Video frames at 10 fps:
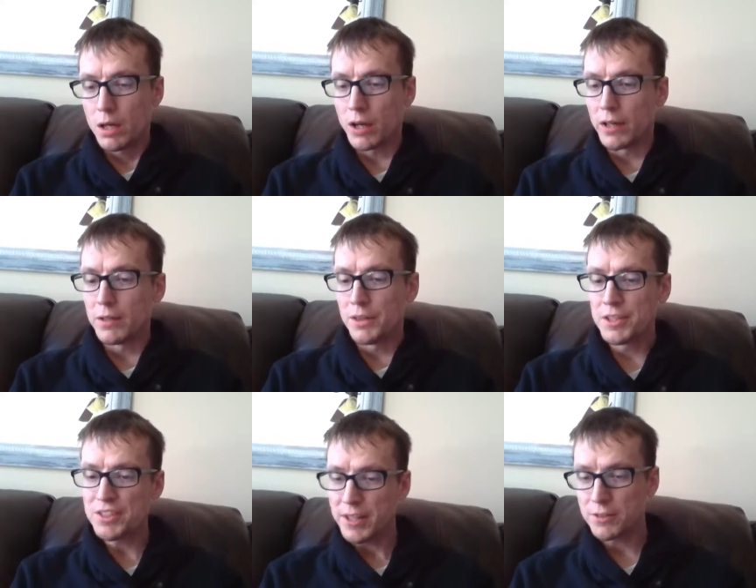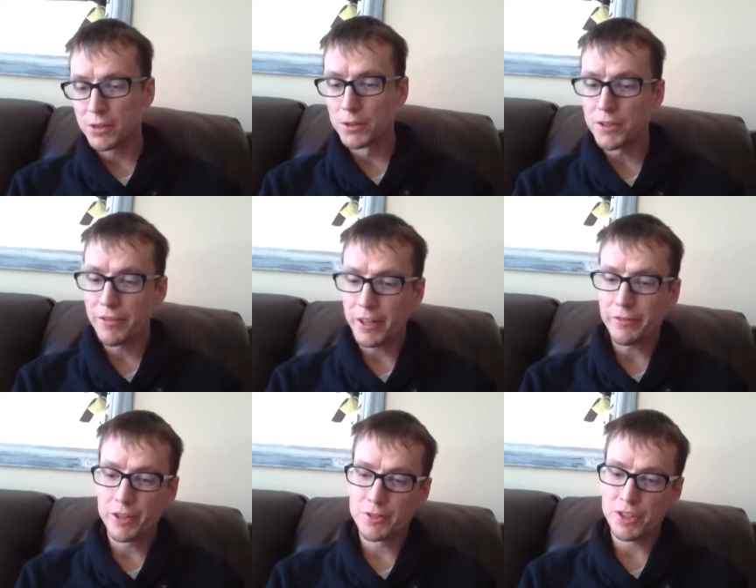All right, these ants
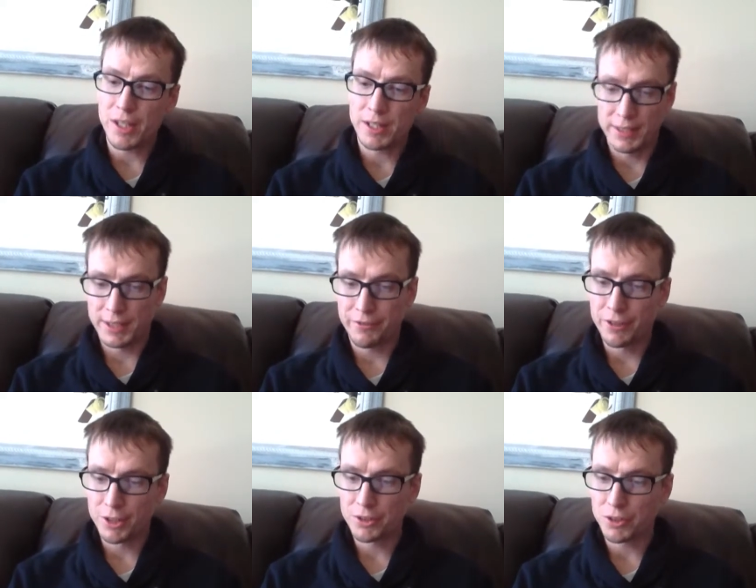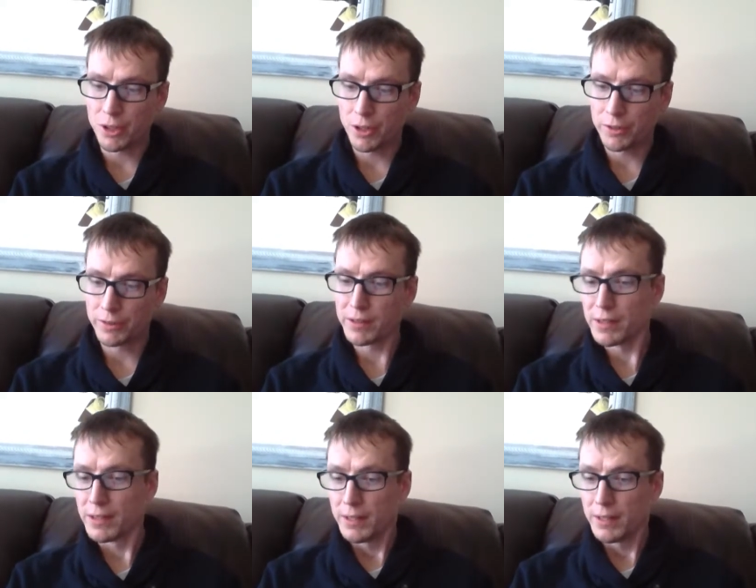cultivate fungi in a fungus garden.